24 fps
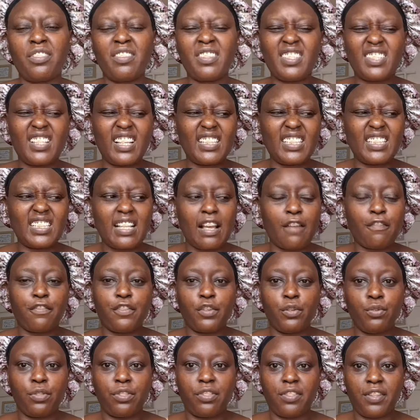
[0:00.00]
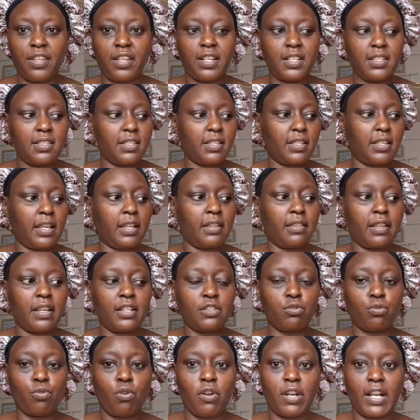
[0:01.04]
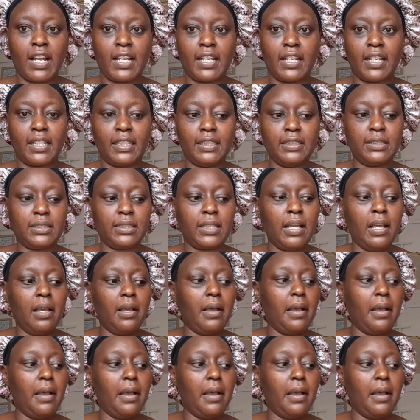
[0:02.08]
just a few things here and there to organize.